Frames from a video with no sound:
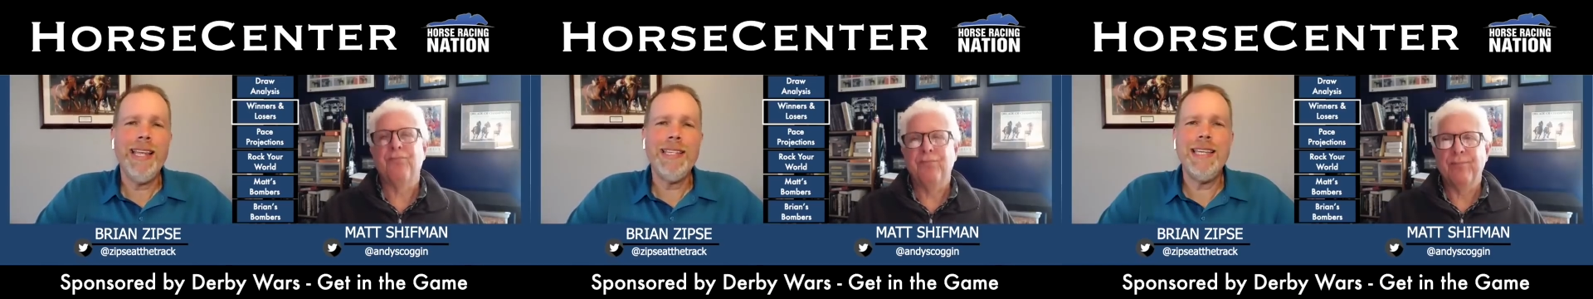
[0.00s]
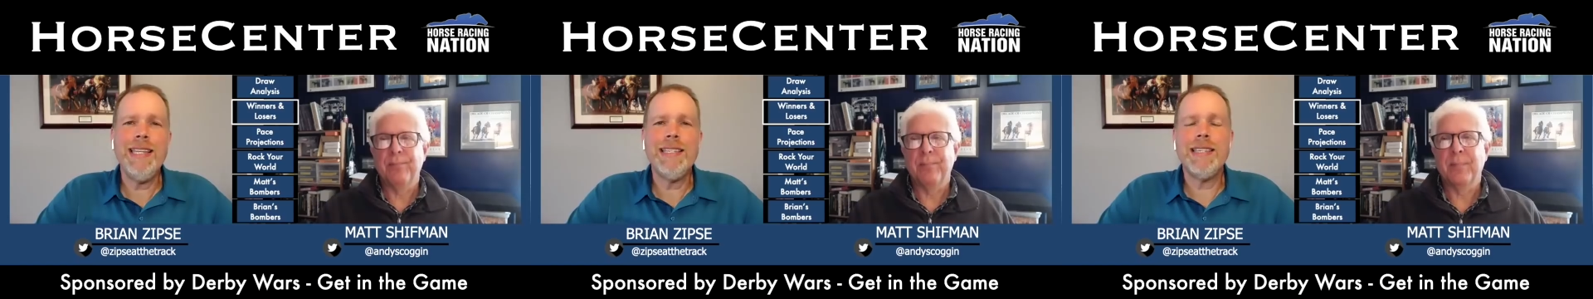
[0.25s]

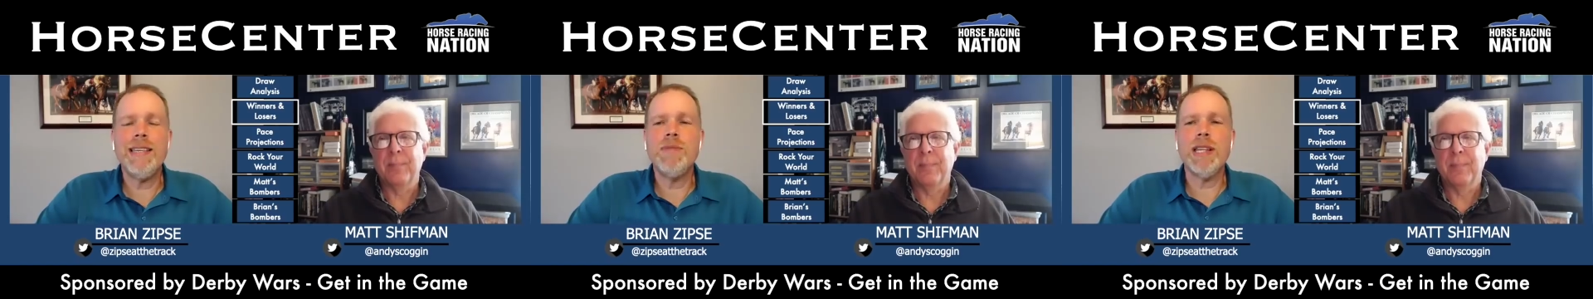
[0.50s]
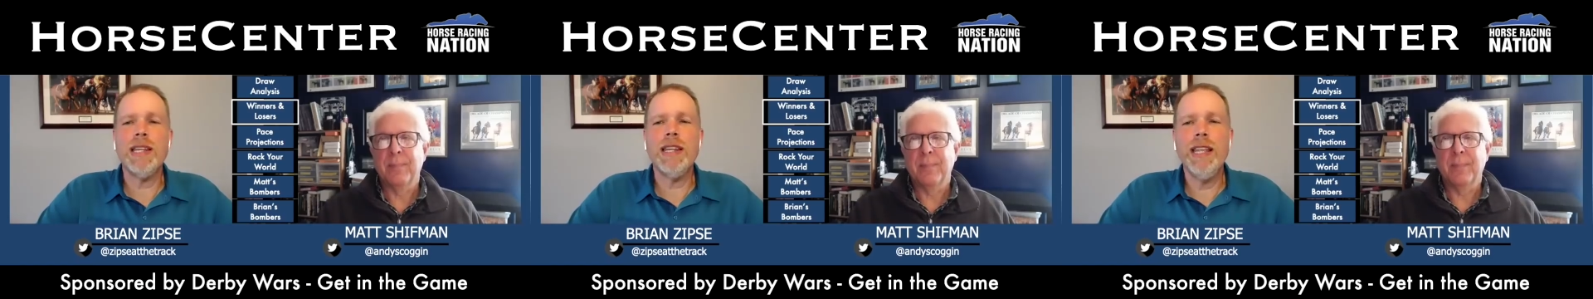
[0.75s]
Speaker 1: 18
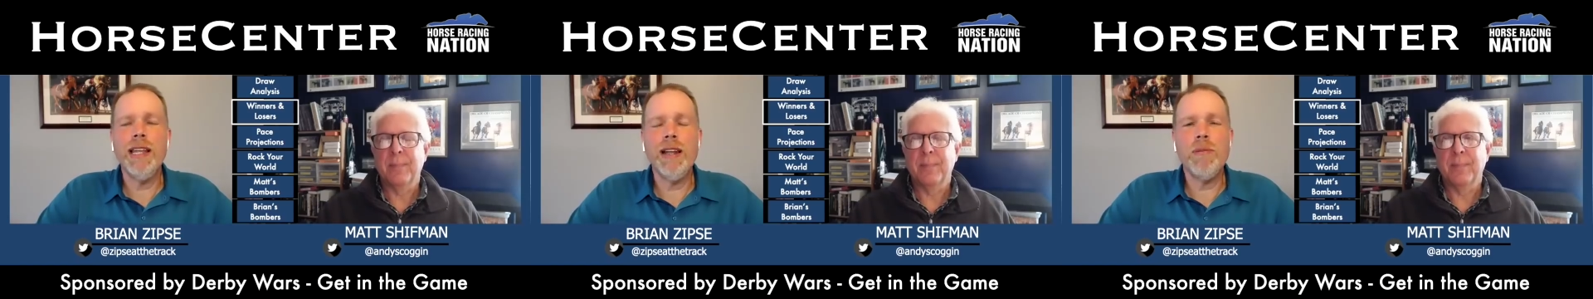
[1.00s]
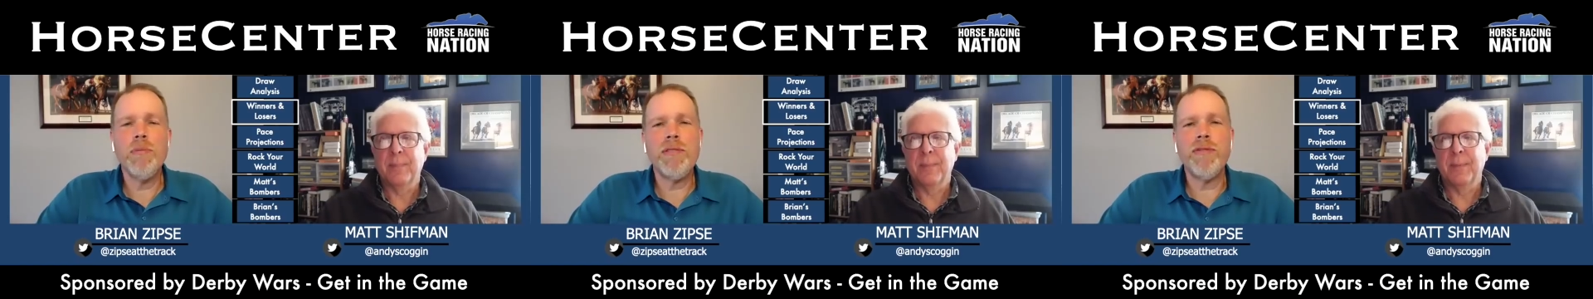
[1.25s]
seems a
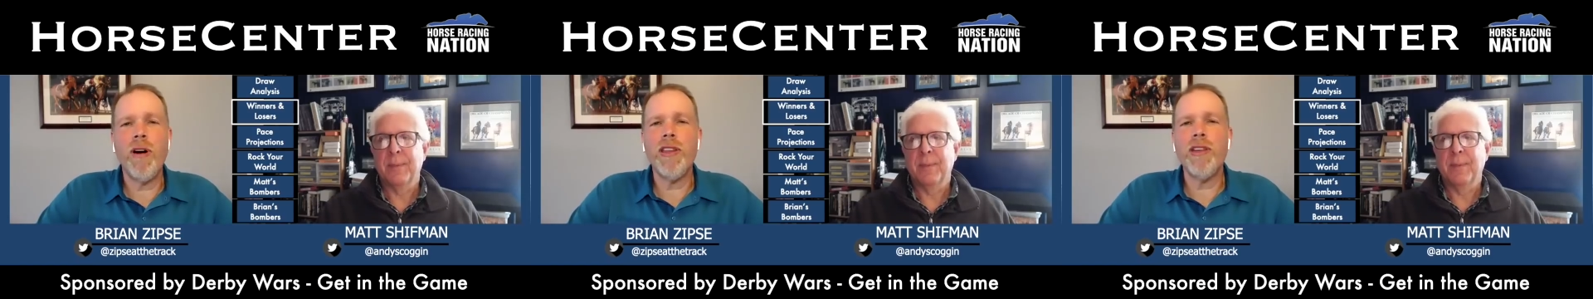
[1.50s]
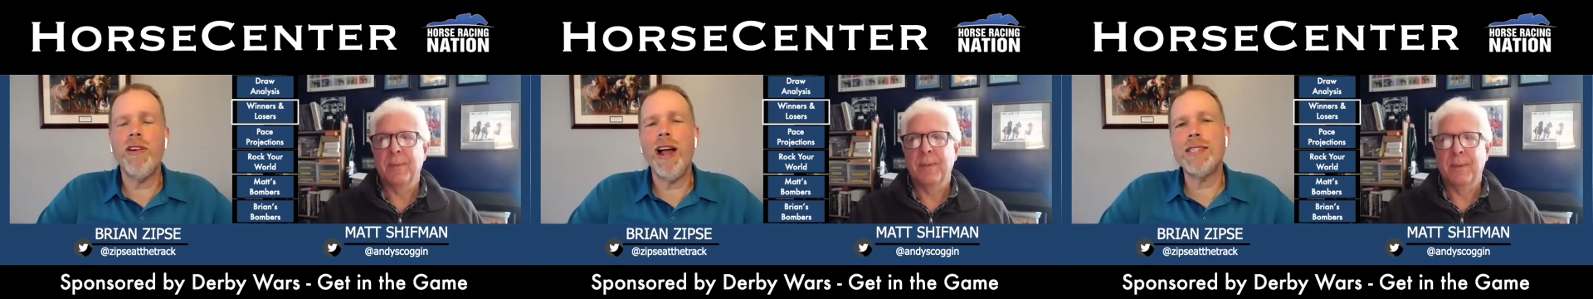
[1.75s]
little bit
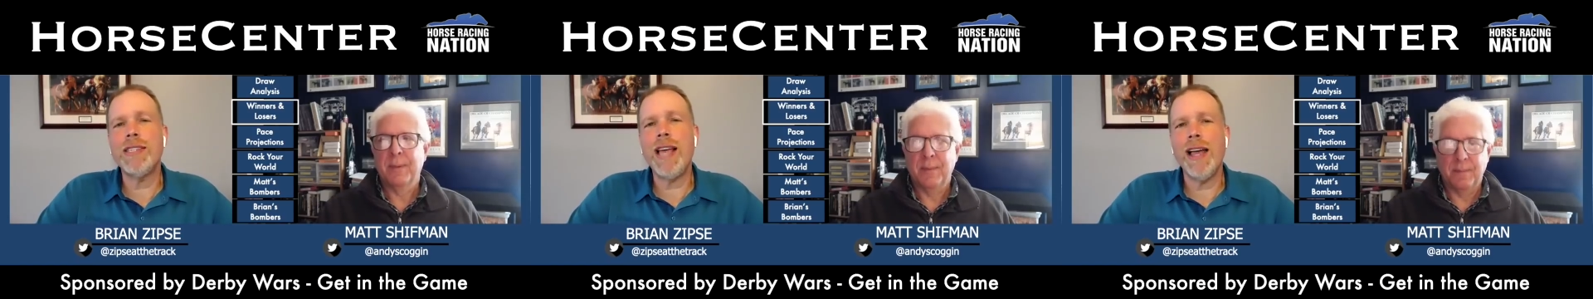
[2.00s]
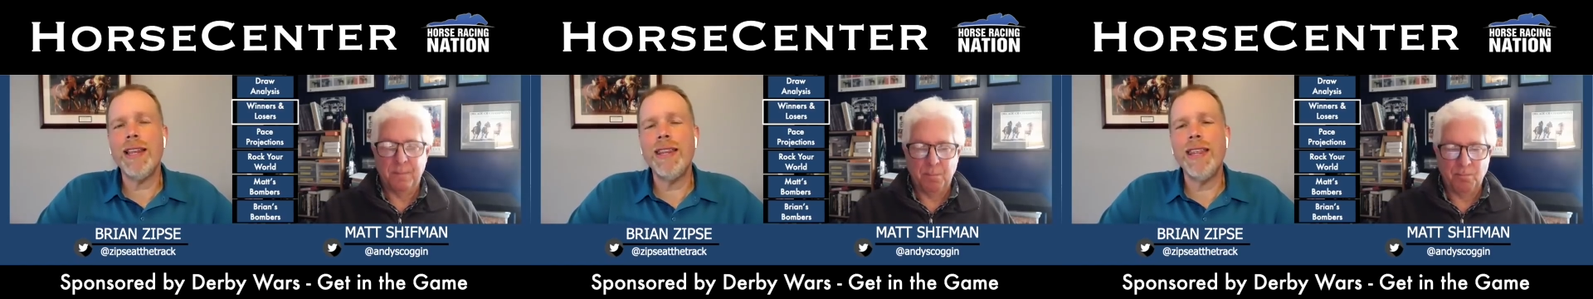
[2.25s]
farther
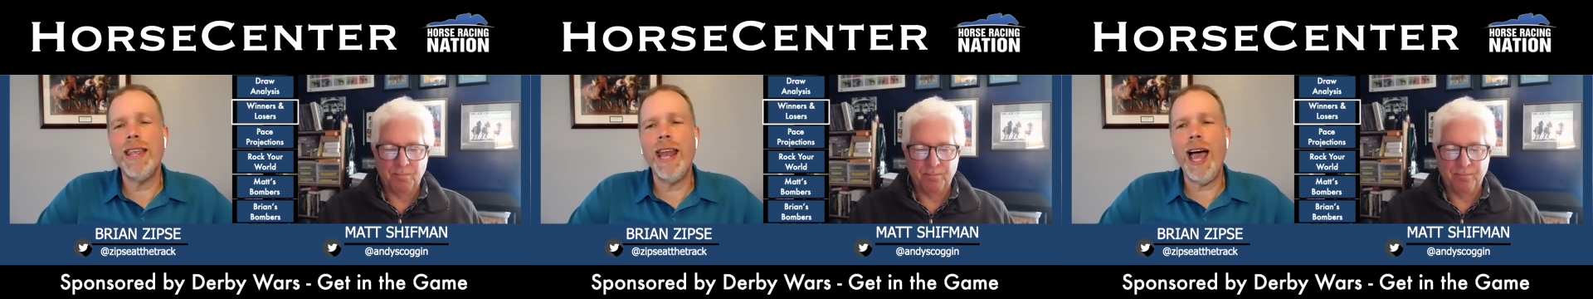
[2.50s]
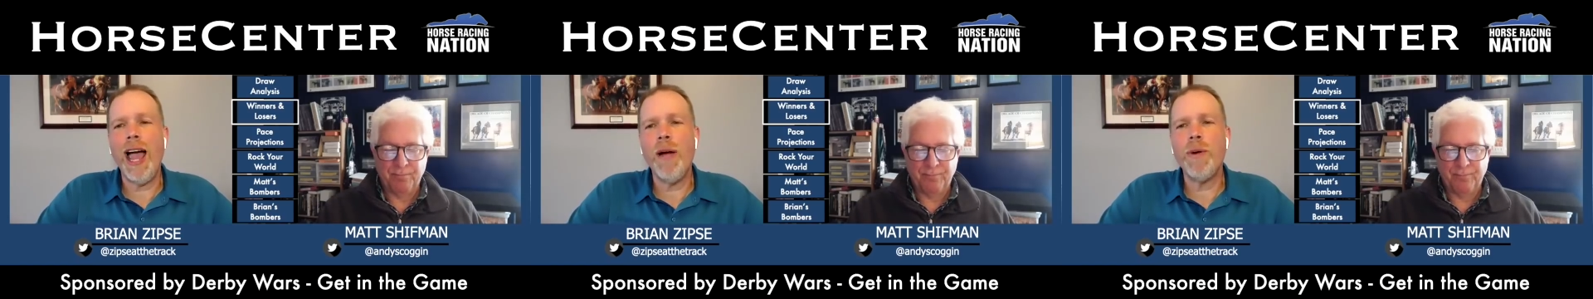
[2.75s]
outside
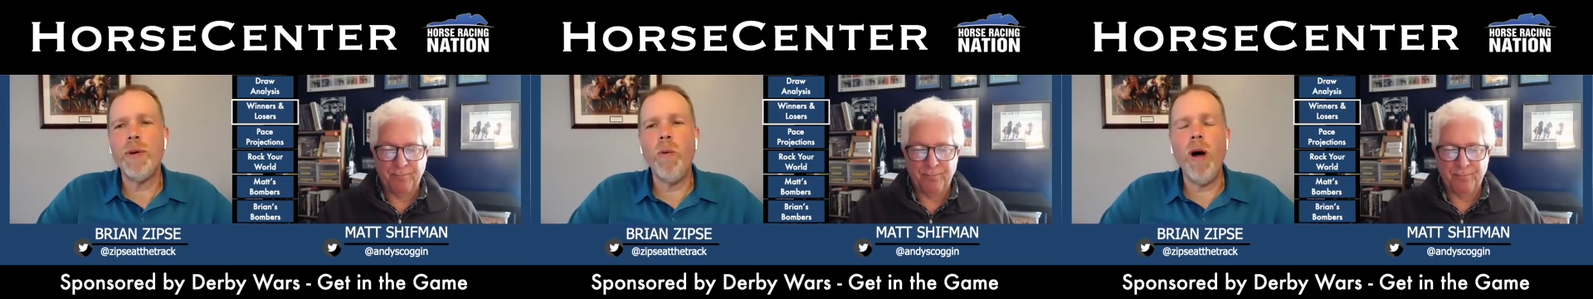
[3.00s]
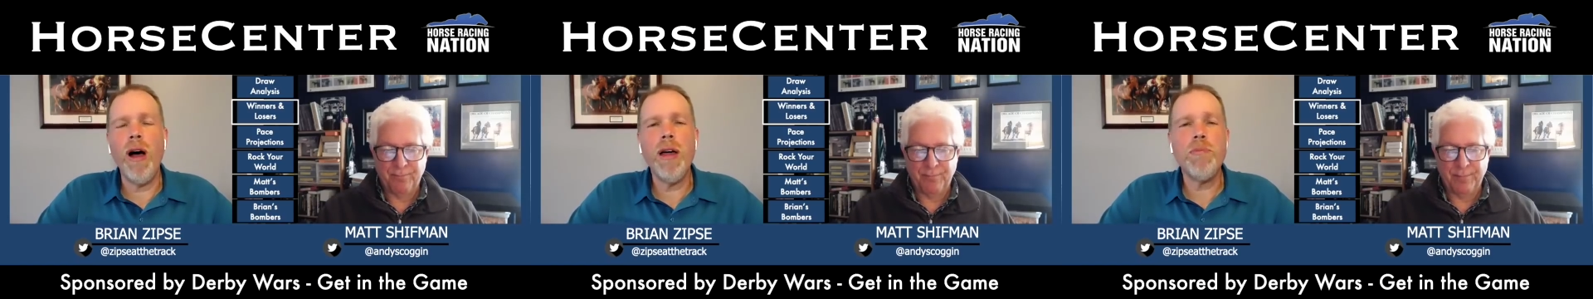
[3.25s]
than I
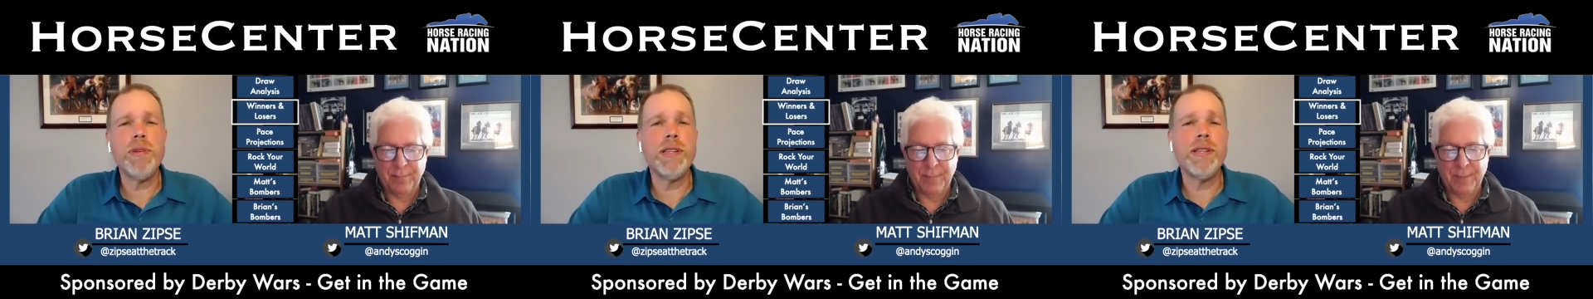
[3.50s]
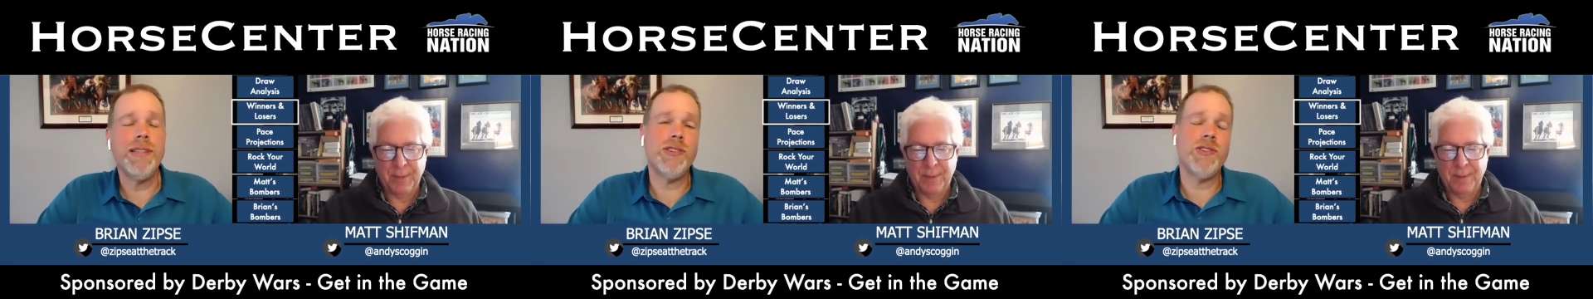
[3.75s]
would want,
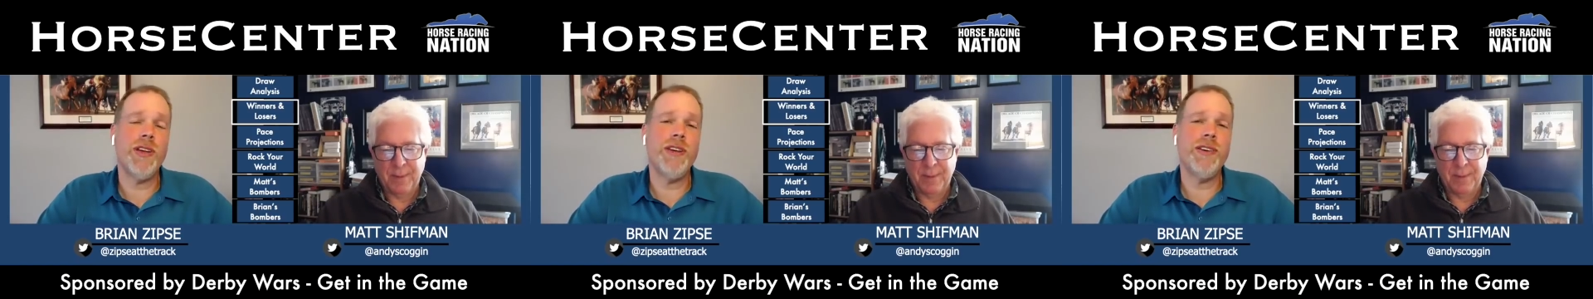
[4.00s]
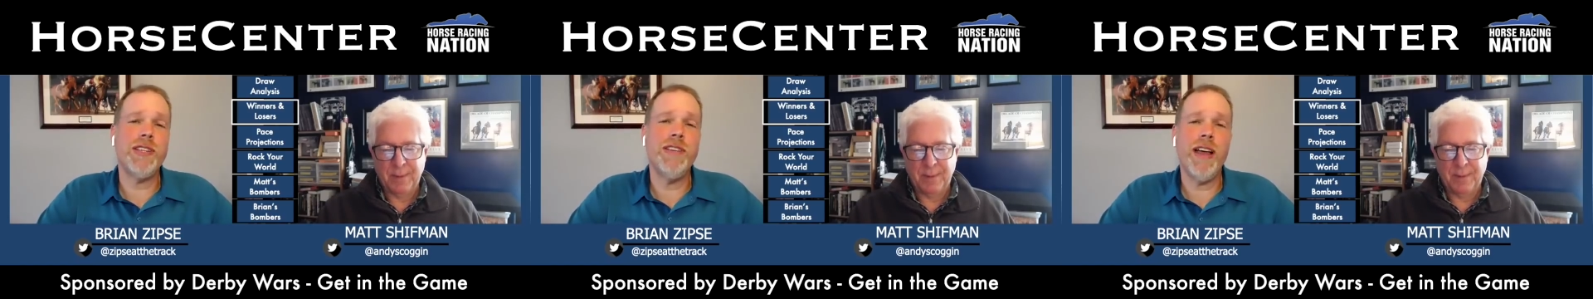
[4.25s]
but his
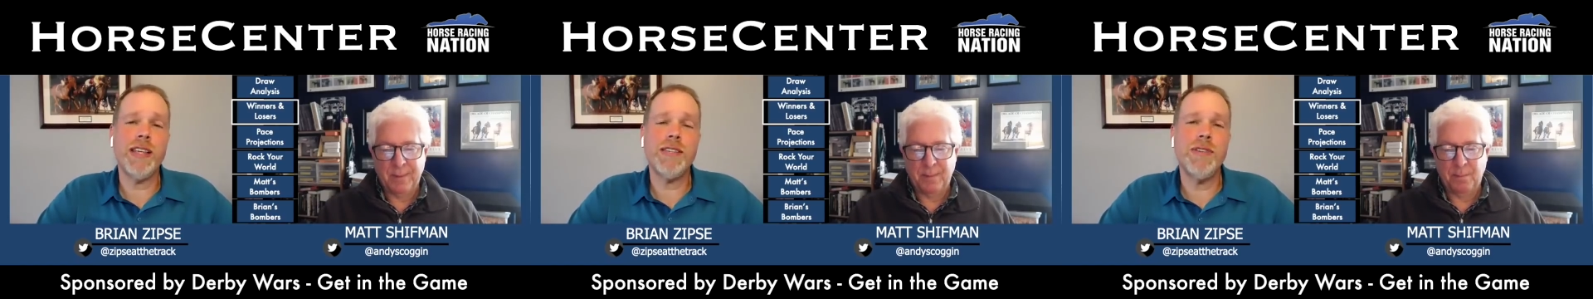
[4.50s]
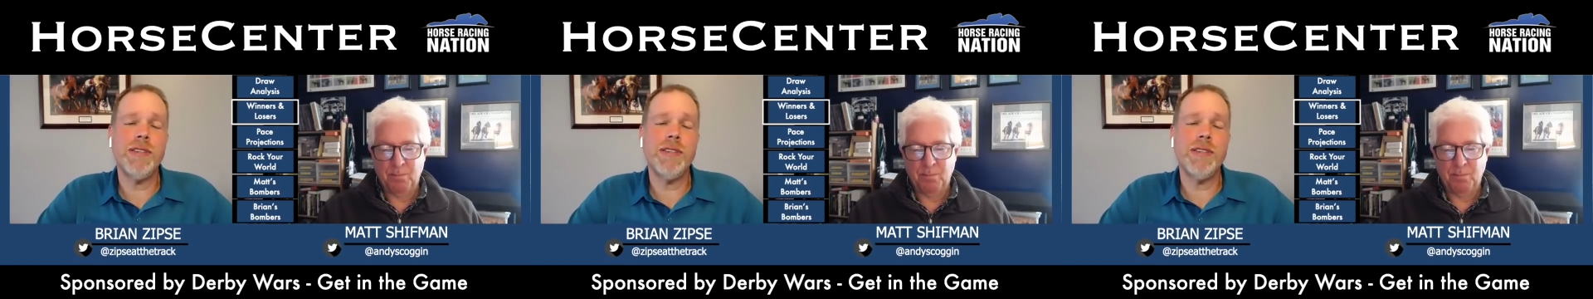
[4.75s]
trainer Steve